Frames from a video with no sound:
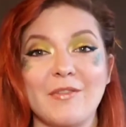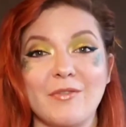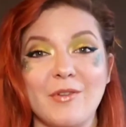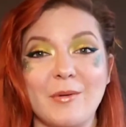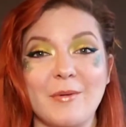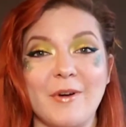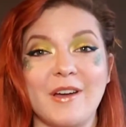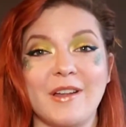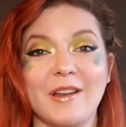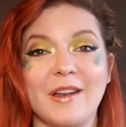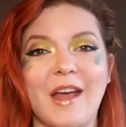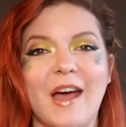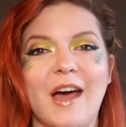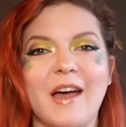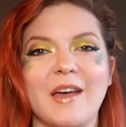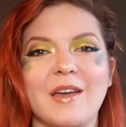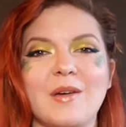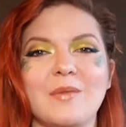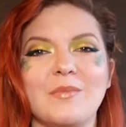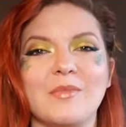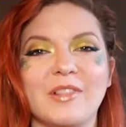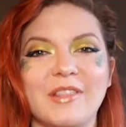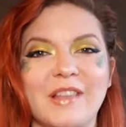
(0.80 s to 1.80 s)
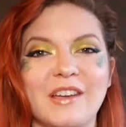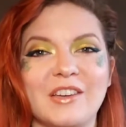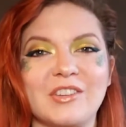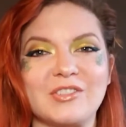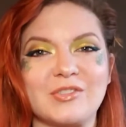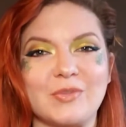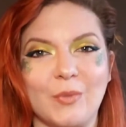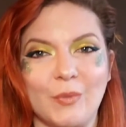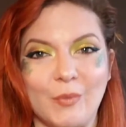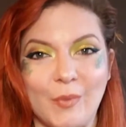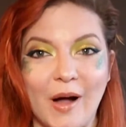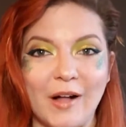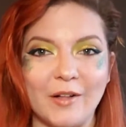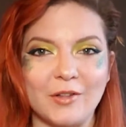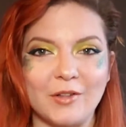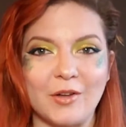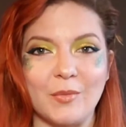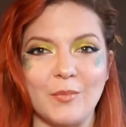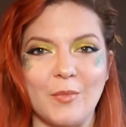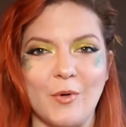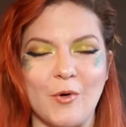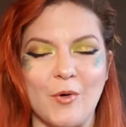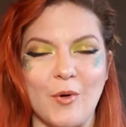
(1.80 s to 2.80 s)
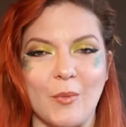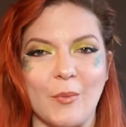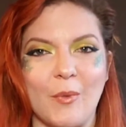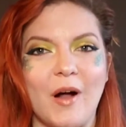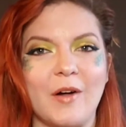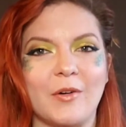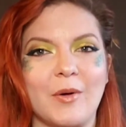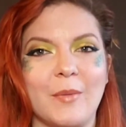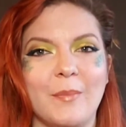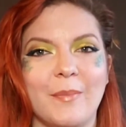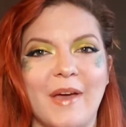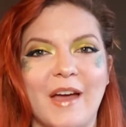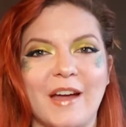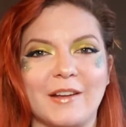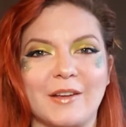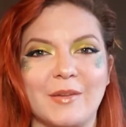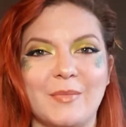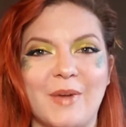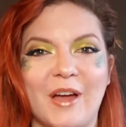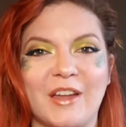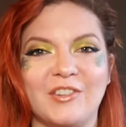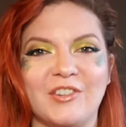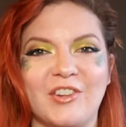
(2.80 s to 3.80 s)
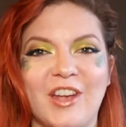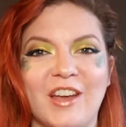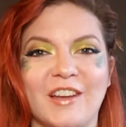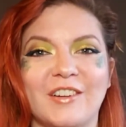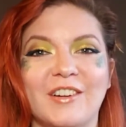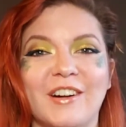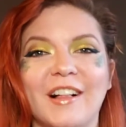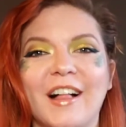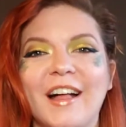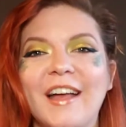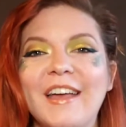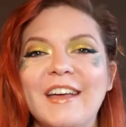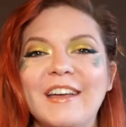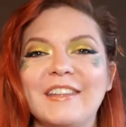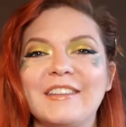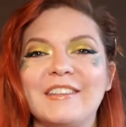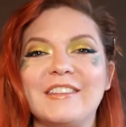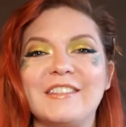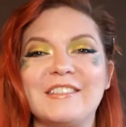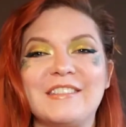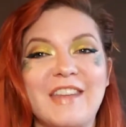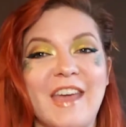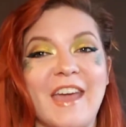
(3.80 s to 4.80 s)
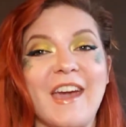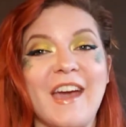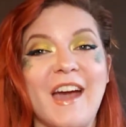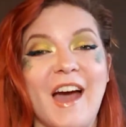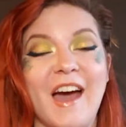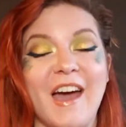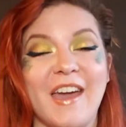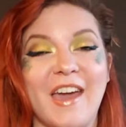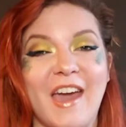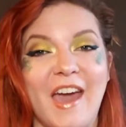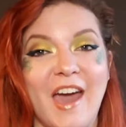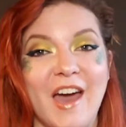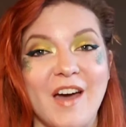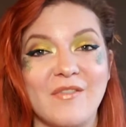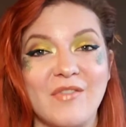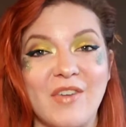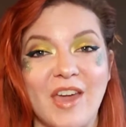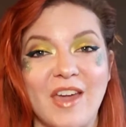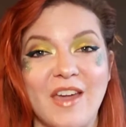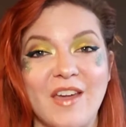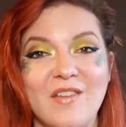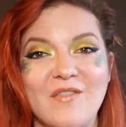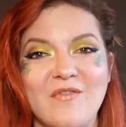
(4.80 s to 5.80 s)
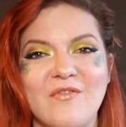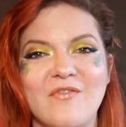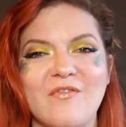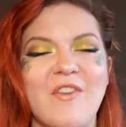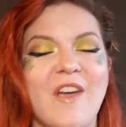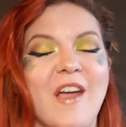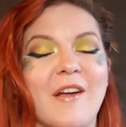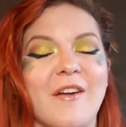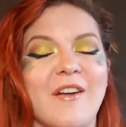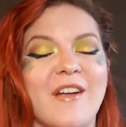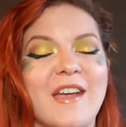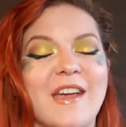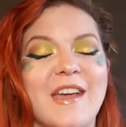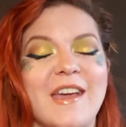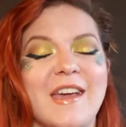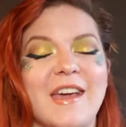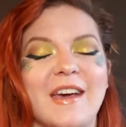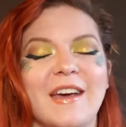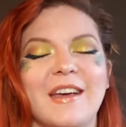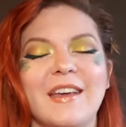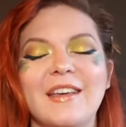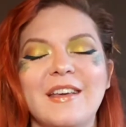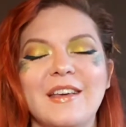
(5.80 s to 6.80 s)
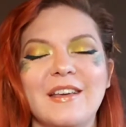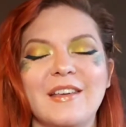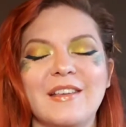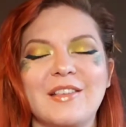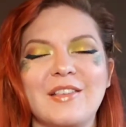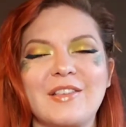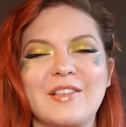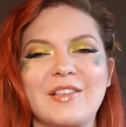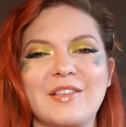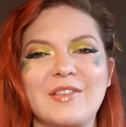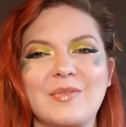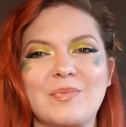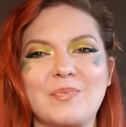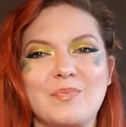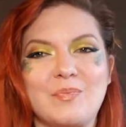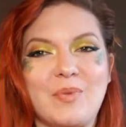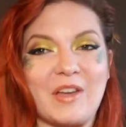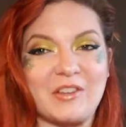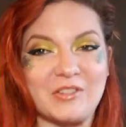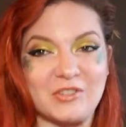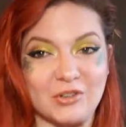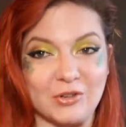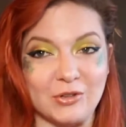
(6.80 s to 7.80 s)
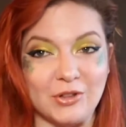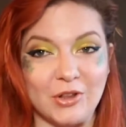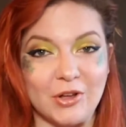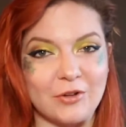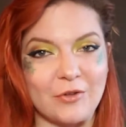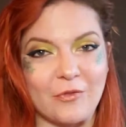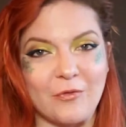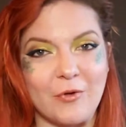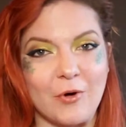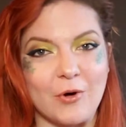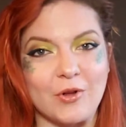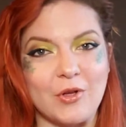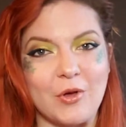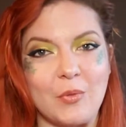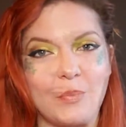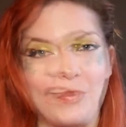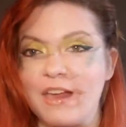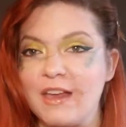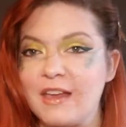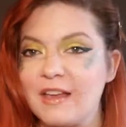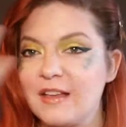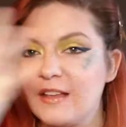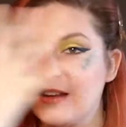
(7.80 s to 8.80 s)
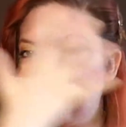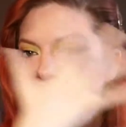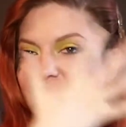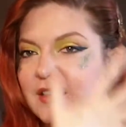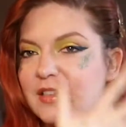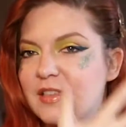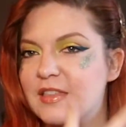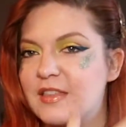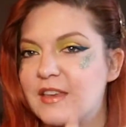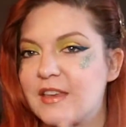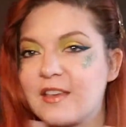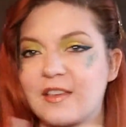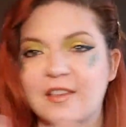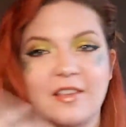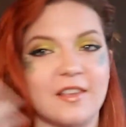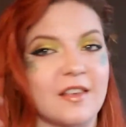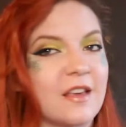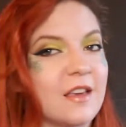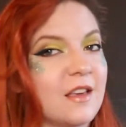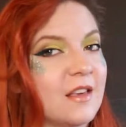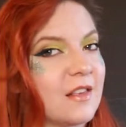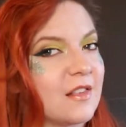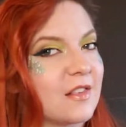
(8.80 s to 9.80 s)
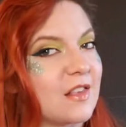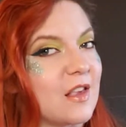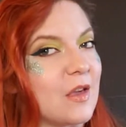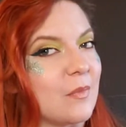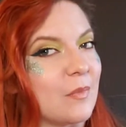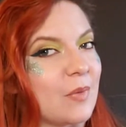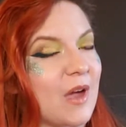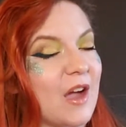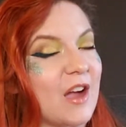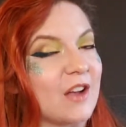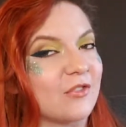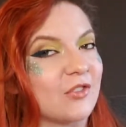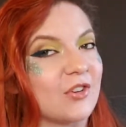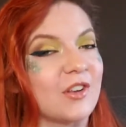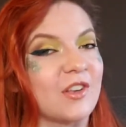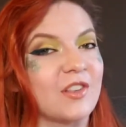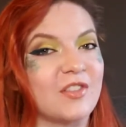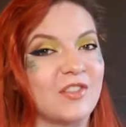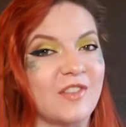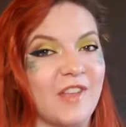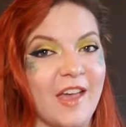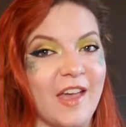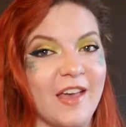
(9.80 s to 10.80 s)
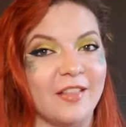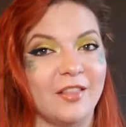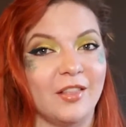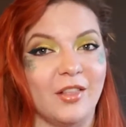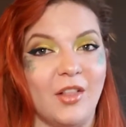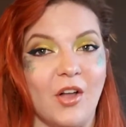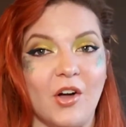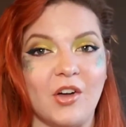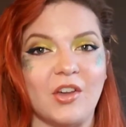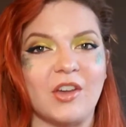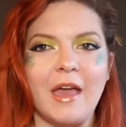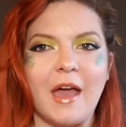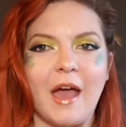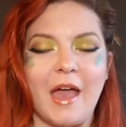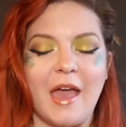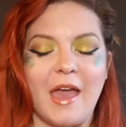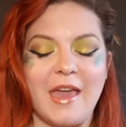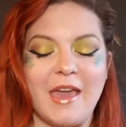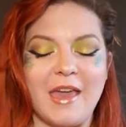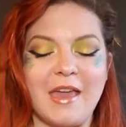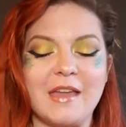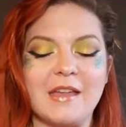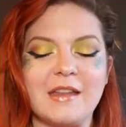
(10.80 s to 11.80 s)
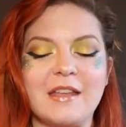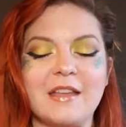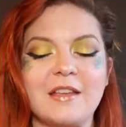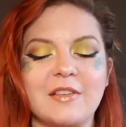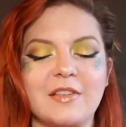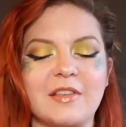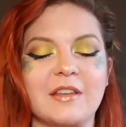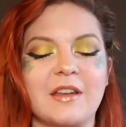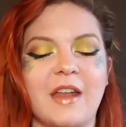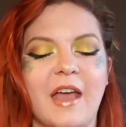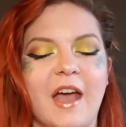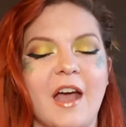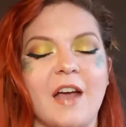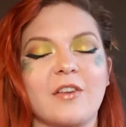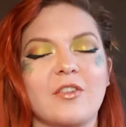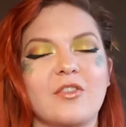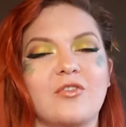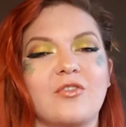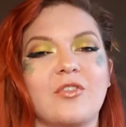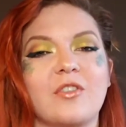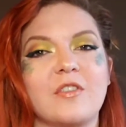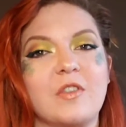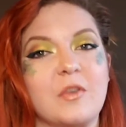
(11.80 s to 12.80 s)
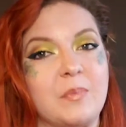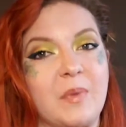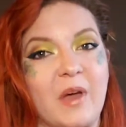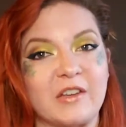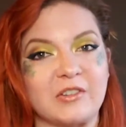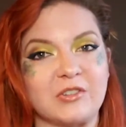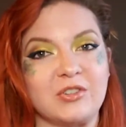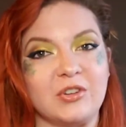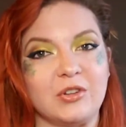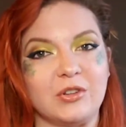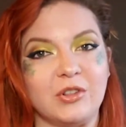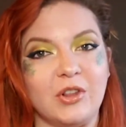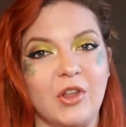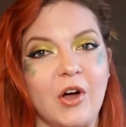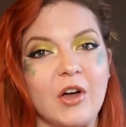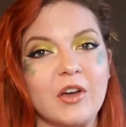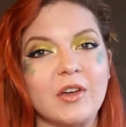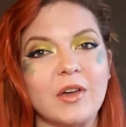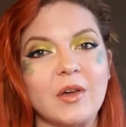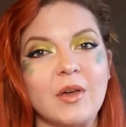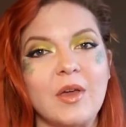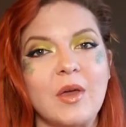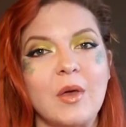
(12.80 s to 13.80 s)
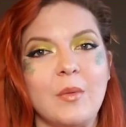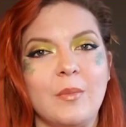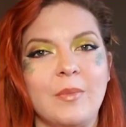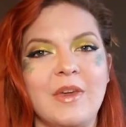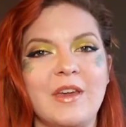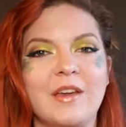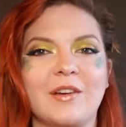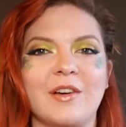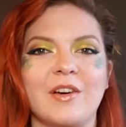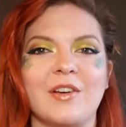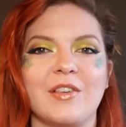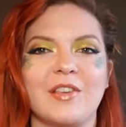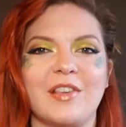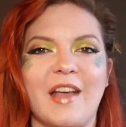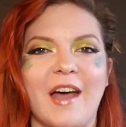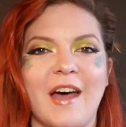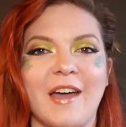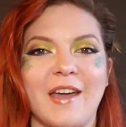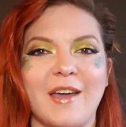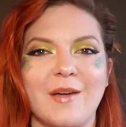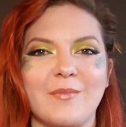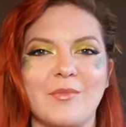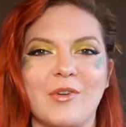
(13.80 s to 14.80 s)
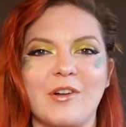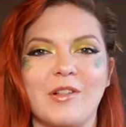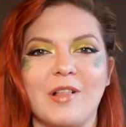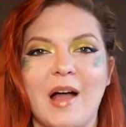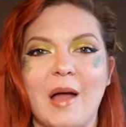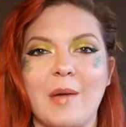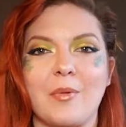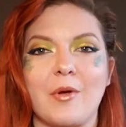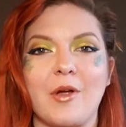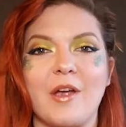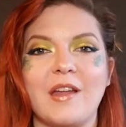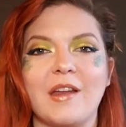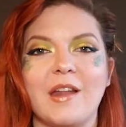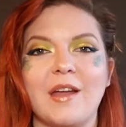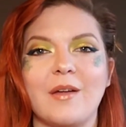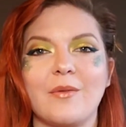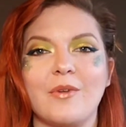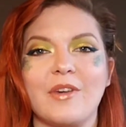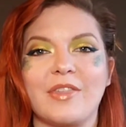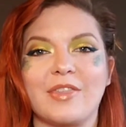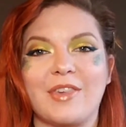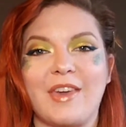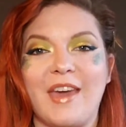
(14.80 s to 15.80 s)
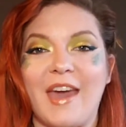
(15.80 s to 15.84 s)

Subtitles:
everyone, I am Lish. Welcome back to my channel. Today I have a very special look for you. It is this St. Patrick's Day look. It is an extra special look because I am collaborating with